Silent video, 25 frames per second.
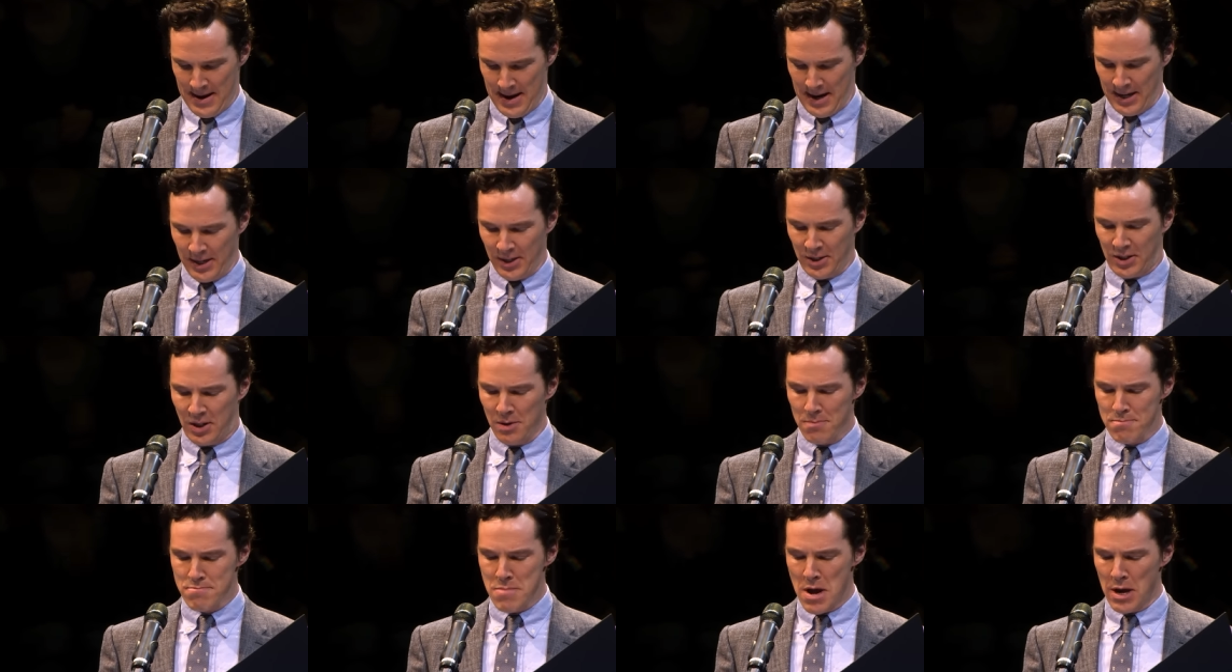It
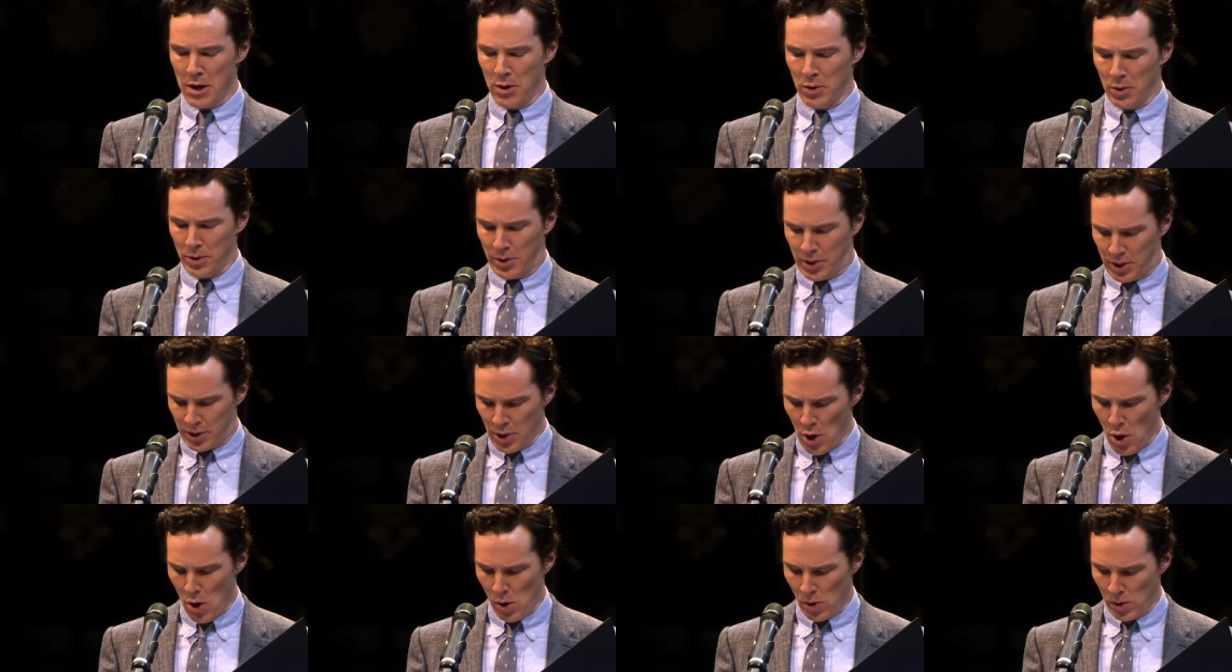is the mingled
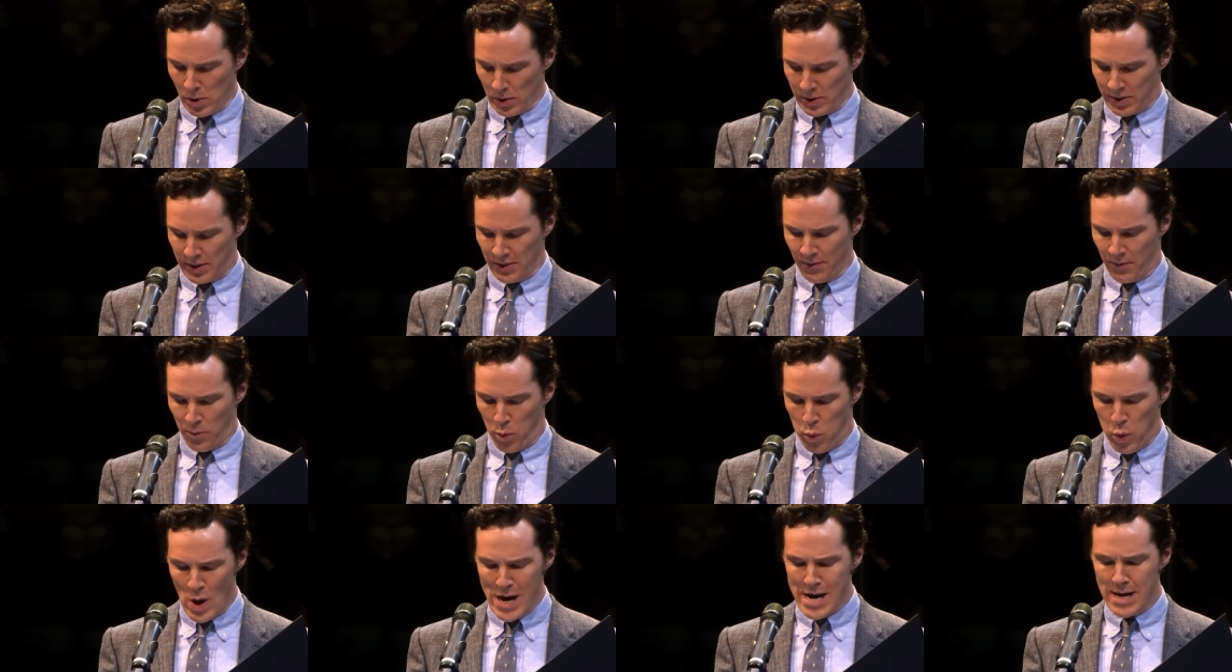souls
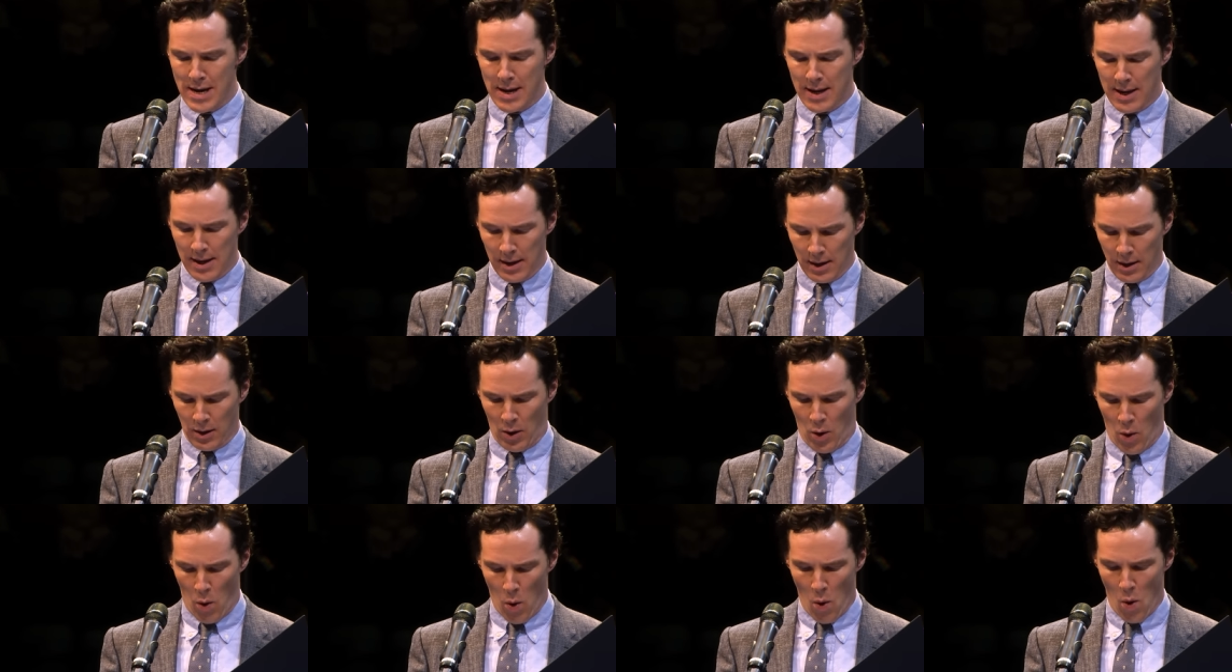of wheat
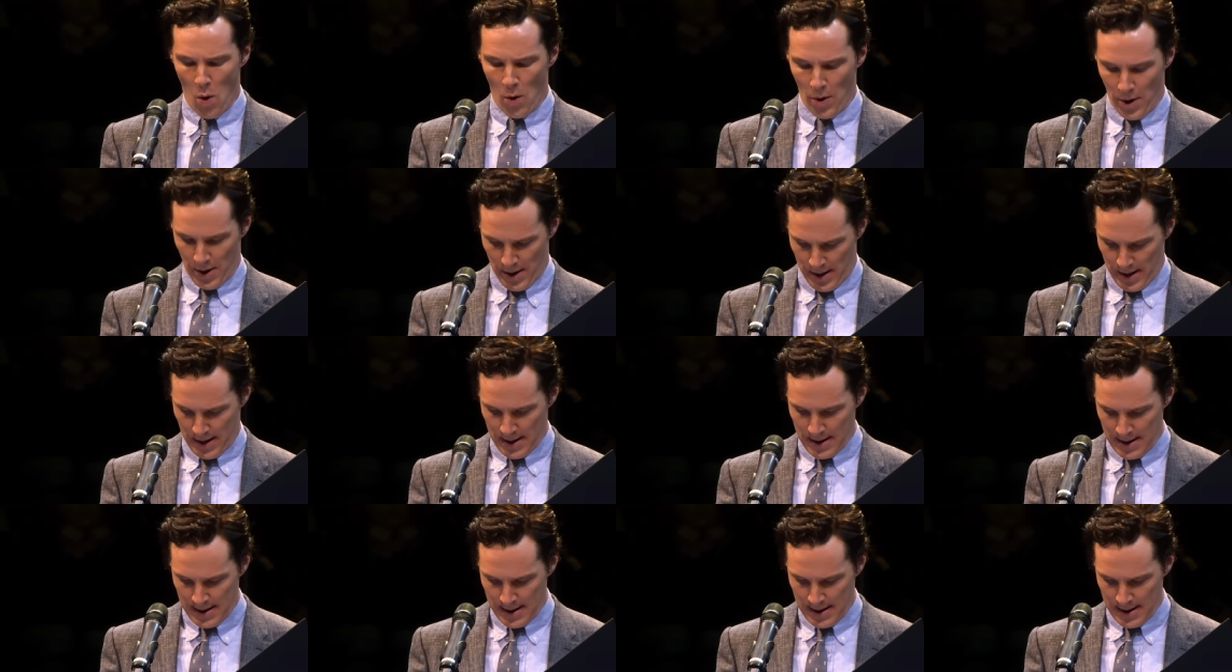and corn.